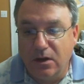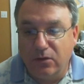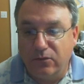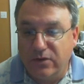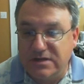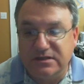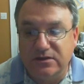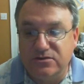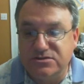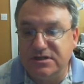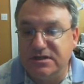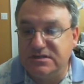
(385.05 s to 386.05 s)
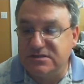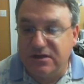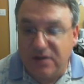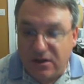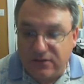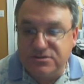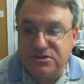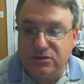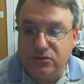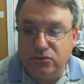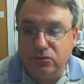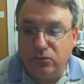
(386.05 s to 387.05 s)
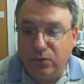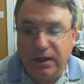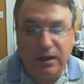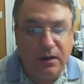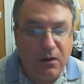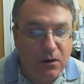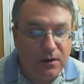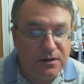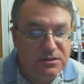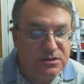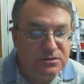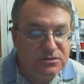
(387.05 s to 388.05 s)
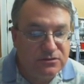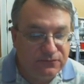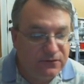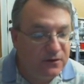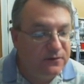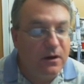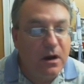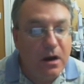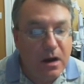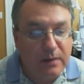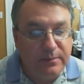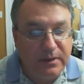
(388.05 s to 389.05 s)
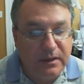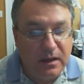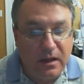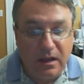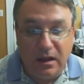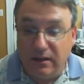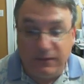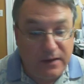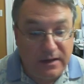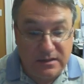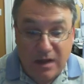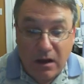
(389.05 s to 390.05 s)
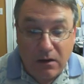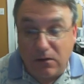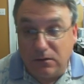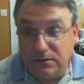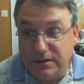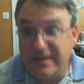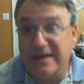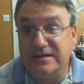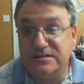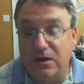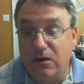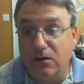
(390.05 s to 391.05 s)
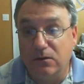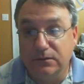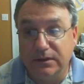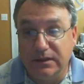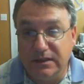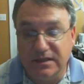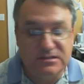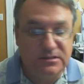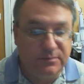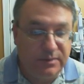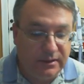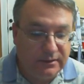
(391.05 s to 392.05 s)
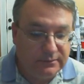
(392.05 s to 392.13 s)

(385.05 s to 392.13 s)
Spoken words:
Resolution is another tool we can harness to further our hobby, and that is all it needs to be.